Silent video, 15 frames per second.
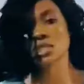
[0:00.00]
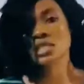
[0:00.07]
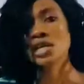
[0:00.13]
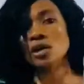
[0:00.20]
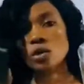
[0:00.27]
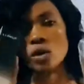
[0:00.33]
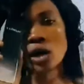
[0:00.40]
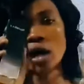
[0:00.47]

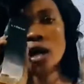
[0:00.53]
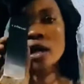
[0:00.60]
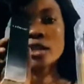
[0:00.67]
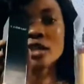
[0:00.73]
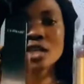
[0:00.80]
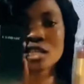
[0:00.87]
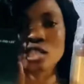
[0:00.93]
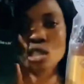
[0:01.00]
still
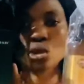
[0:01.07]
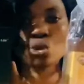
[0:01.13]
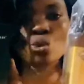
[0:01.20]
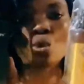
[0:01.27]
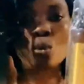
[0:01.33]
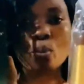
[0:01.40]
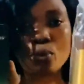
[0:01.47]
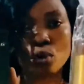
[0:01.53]
these
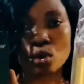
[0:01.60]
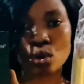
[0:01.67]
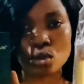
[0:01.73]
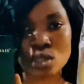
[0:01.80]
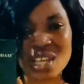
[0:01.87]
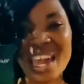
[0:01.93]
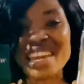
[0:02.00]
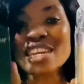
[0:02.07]
two
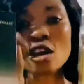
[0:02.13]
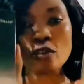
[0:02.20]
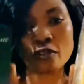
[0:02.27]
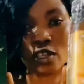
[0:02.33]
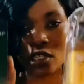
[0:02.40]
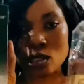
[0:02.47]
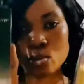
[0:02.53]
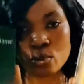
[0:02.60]
products, any of
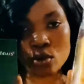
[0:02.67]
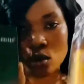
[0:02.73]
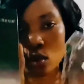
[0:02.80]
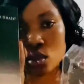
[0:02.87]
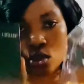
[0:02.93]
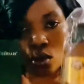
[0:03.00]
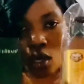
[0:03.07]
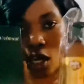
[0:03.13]
these
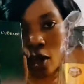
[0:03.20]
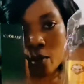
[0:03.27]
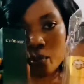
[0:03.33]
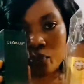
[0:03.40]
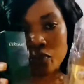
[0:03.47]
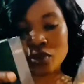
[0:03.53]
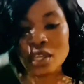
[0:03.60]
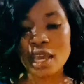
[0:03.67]
products, okay?
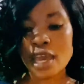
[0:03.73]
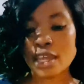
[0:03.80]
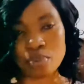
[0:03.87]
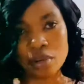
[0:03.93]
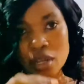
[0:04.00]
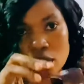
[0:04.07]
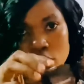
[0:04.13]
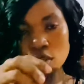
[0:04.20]

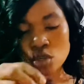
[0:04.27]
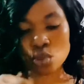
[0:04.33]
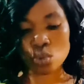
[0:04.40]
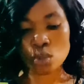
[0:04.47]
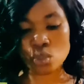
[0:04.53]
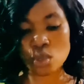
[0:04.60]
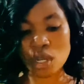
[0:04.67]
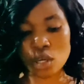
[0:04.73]
Bring up this
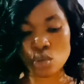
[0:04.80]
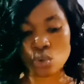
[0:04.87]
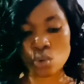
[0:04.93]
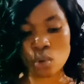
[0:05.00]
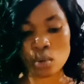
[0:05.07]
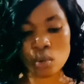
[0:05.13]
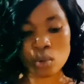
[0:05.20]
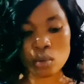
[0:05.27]
one so that you
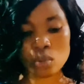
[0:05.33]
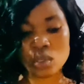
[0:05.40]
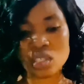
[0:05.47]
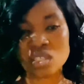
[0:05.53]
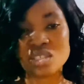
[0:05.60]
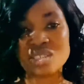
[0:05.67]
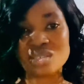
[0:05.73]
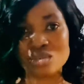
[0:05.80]
know, oh,
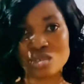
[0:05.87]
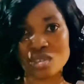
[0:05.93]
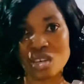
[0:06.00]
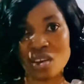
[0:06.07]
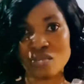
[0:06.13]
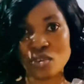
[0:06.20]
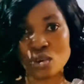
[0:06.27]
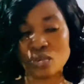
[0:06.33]
it's sealed.
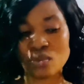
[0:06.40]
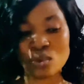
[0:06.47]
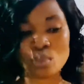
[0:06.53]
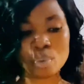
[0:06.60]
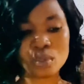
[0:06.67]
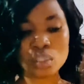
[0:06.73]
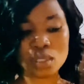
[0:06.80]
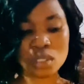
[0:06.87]
I've not even
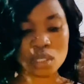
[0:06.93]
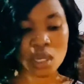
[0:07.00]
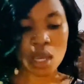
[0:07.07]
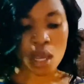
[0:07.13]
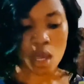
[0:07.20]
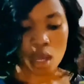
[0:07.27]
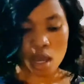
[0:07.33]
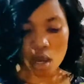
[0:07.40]
opened it.
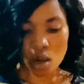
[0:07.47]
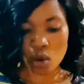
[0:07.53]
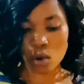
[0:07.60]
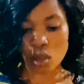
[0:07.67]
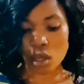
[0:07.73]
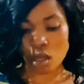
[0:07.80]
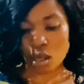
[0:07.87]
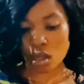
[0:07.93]

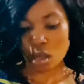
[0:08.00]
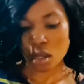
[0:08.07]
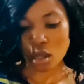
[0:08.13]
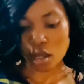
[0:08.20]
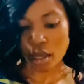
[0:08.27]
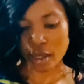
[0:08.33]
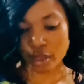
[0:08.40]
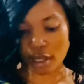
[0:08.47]
Okay,
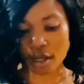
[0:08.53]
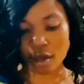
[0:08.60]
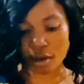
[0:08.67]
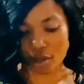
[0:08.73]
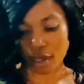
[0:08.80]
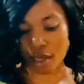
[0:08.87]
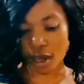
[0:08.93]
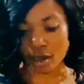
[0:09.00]
I think,
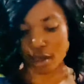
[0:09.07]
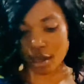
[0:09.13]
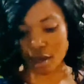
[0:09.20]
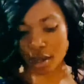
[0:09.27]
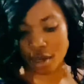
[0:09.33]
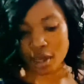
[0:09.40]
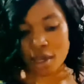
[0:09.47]
okay, yeah, yeah.